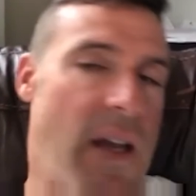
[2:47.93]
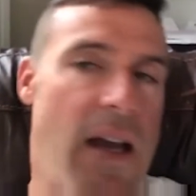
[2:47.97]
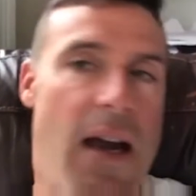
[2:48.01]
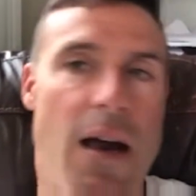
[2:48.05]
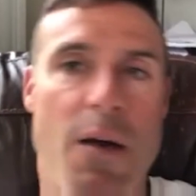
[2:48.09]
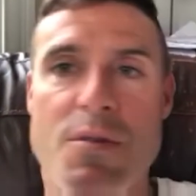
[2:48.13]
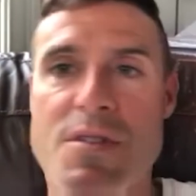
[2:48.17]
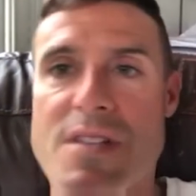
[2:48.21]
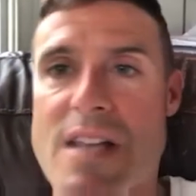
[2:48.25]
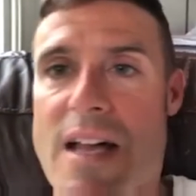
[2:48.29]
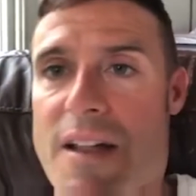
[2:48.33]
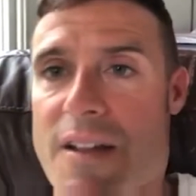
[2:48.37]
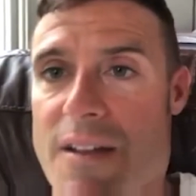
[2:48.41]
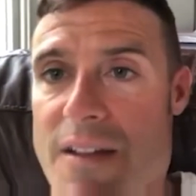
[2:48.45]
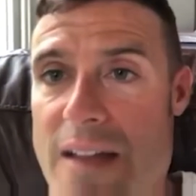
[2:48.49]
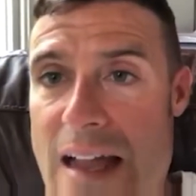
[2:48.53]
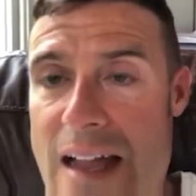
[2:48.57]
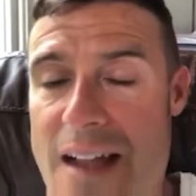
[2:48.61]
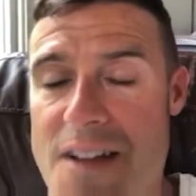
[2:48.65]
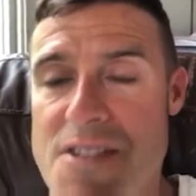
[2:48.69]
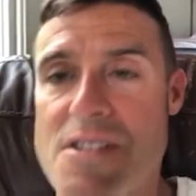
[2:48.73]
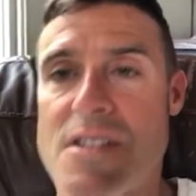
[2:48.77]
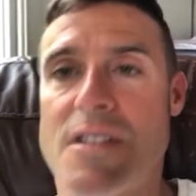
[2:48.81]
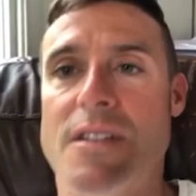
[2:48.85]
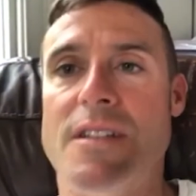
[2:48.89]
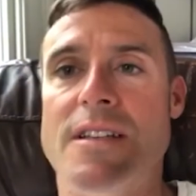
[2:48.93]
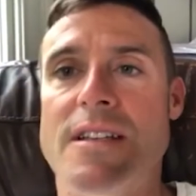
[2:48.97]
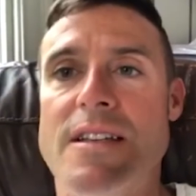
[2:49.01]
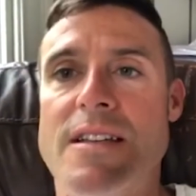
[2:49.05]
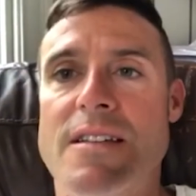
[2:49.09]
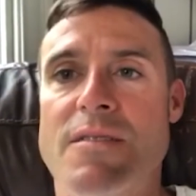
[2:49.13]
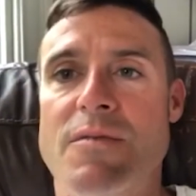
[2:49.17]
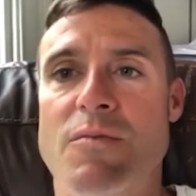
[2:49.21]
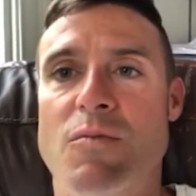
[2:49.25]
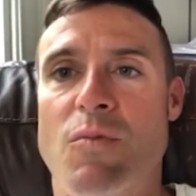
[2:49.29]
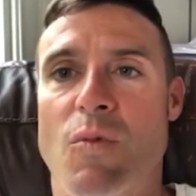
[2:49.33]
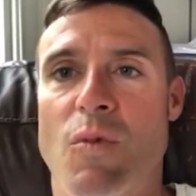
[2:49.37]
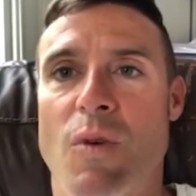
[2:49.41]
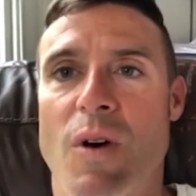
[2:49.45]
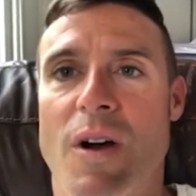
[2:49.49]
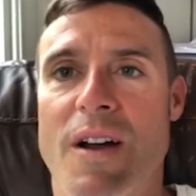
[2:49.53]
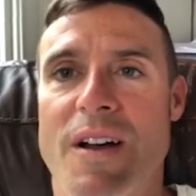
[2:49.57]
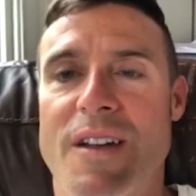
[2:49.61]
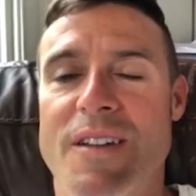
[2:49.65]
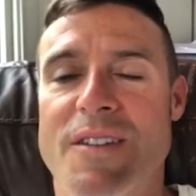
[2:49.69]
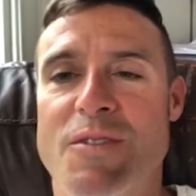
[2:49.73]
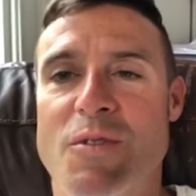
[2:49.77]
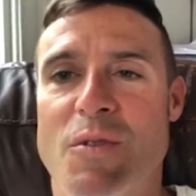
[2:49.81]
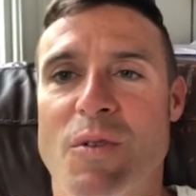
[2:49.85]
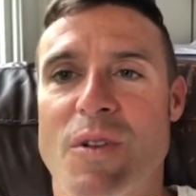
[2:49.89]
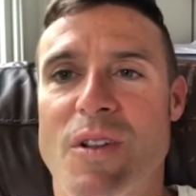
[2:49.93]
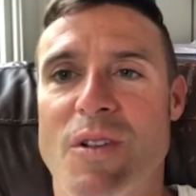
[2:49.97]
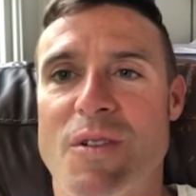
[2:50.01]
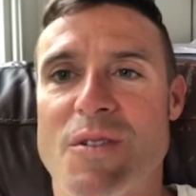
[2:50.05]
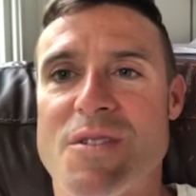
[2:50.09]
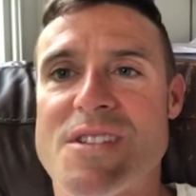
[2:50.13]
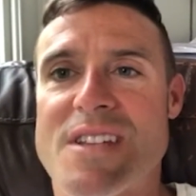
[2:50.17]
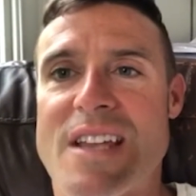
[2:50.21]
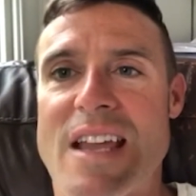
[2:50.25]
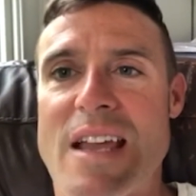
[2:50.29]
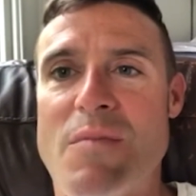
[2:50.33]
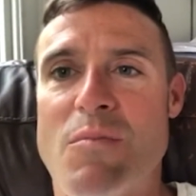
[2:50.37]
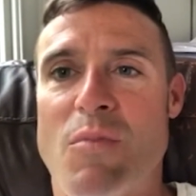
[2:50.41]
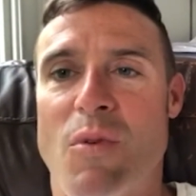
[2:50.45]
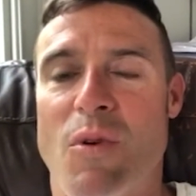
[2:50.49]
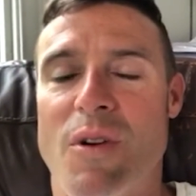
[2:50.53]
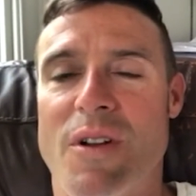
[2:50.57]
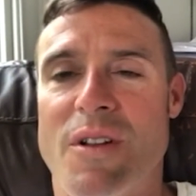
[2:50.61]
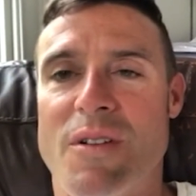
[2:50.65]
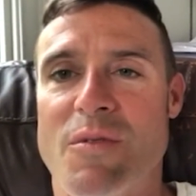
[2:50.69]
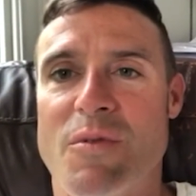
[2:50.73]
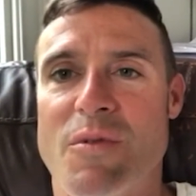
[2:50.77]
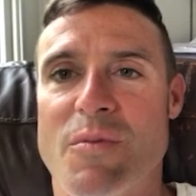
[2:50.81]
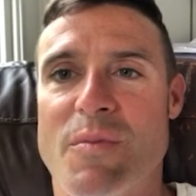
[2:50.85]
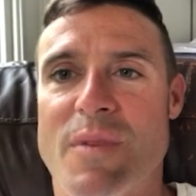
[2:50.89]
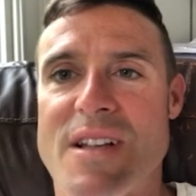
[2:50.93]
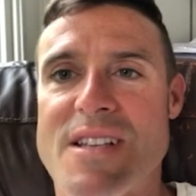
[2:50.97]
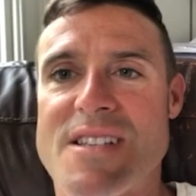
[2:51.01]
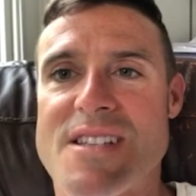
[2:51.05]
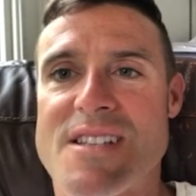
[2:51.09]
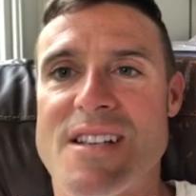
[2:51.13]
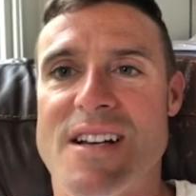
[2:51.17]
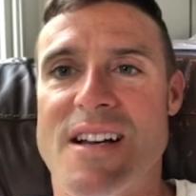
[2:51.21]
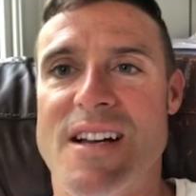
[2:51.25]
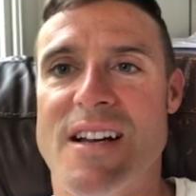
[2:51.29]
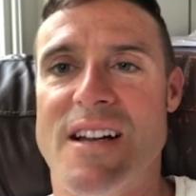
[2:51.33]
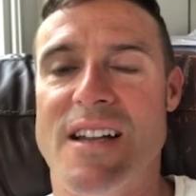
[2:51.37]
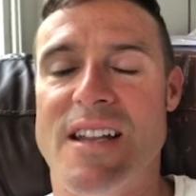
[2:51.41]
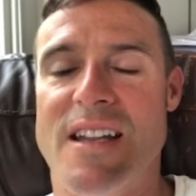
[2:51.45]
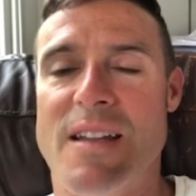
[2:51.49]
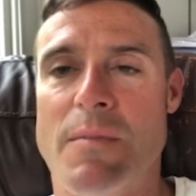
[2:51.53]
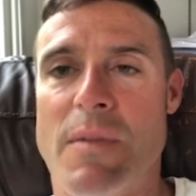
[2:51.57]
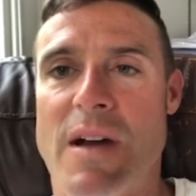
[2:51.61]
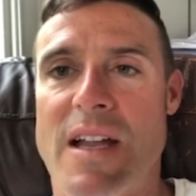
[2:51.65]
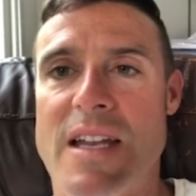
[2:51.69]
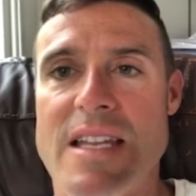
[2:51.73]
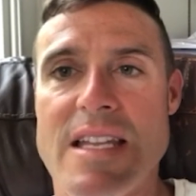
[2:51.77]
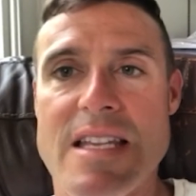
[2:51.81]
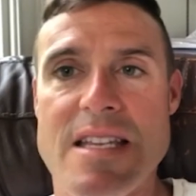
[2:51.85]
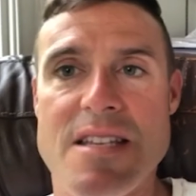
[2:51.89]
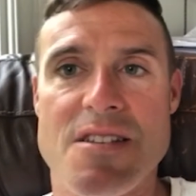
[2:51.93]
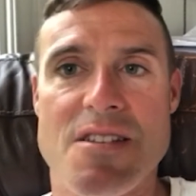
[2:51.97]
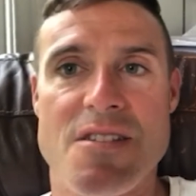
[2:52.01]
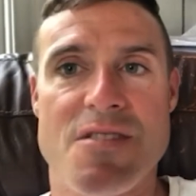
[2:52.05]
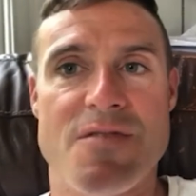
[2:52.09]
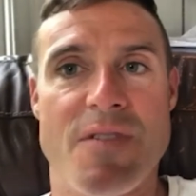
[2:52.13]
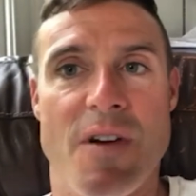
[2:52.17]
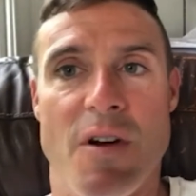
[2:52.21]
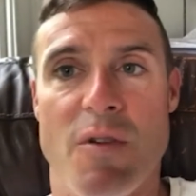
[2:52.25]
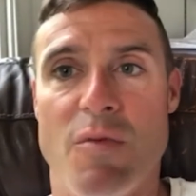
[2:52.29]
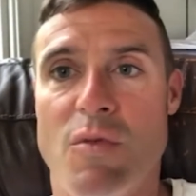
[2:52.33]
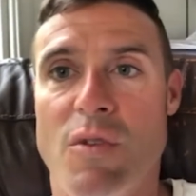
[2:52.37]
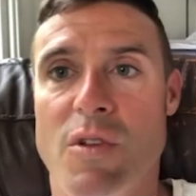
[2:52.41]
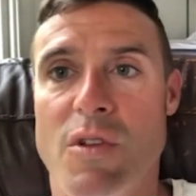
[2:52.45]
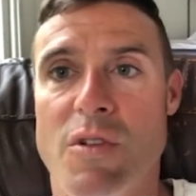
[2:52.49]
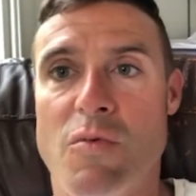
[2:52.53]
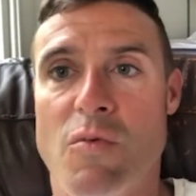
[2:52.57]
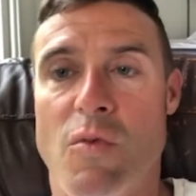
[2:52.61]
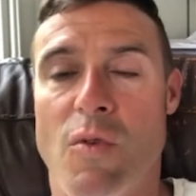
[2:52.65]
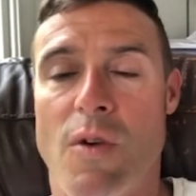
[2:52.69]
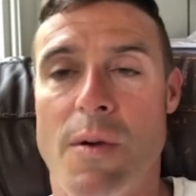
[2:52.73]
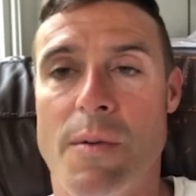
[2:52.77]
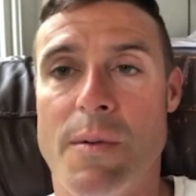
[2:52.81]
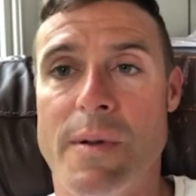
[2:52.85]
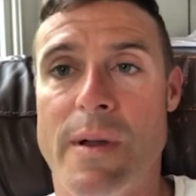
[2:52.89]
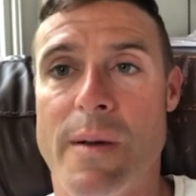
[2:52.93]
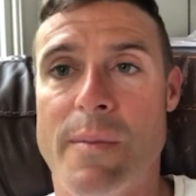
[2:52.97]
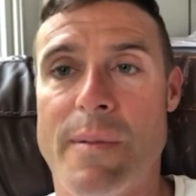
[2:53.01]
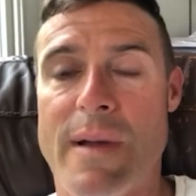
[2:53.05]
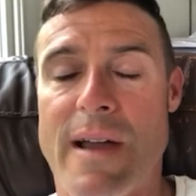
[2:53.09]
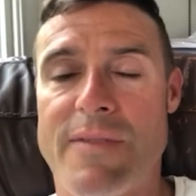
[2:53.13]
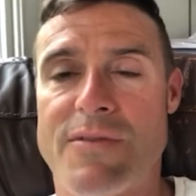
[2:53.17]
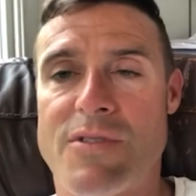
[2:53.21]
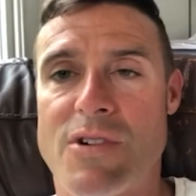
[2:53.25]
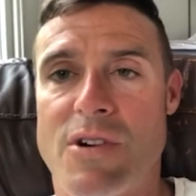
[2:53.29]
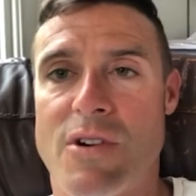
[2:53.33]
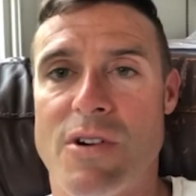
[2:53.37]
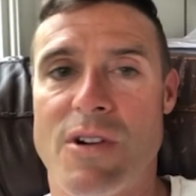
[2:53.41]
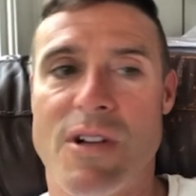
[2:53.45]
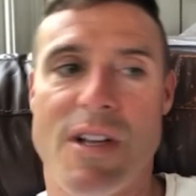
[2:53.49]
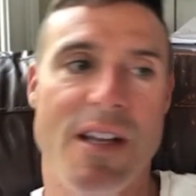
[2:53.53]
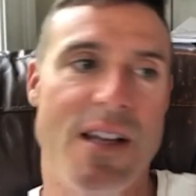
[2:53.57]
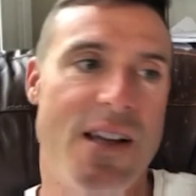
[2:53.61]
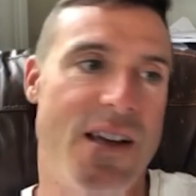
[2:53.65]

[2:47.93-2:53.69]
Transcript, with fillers: I was out actually doing a little skateboarding with my son, and my knees just felt really warmed up after